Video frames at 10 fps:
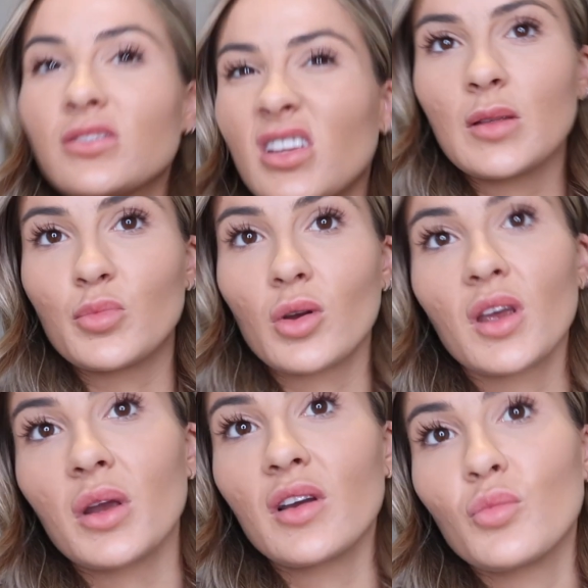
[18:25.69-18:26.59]
So like the
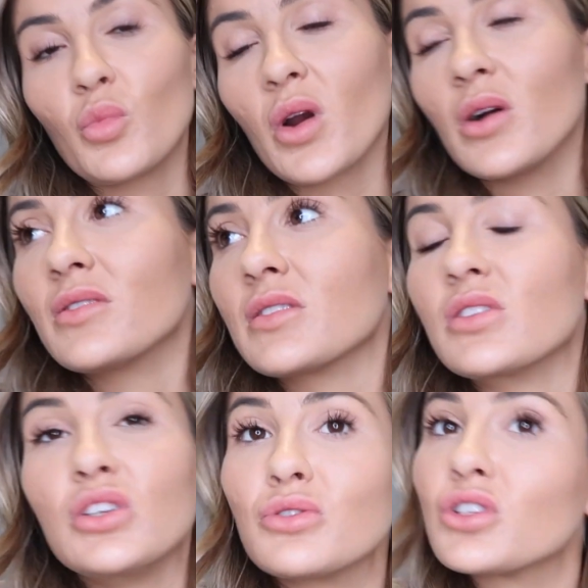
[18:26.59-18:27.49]
blogging world
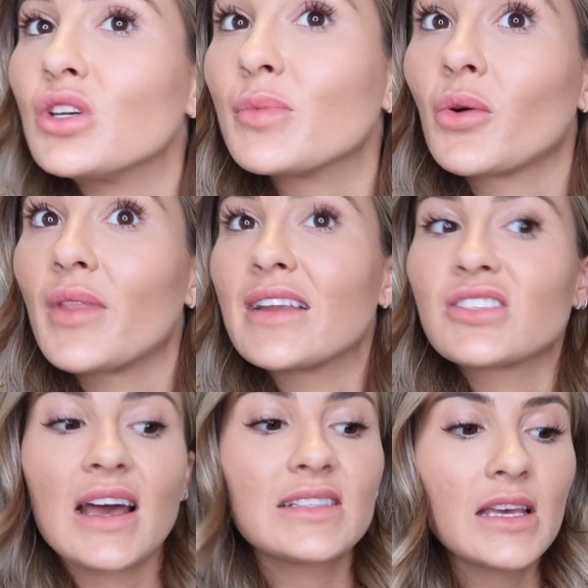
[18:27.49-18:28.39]
and YouTube and all that
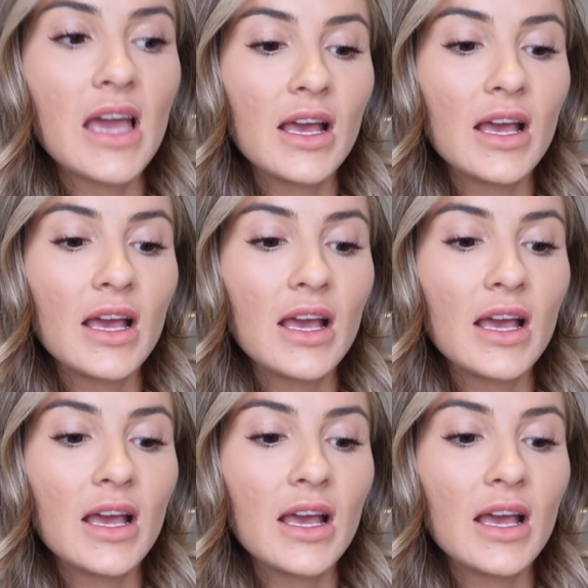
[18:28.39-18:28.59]
jazz.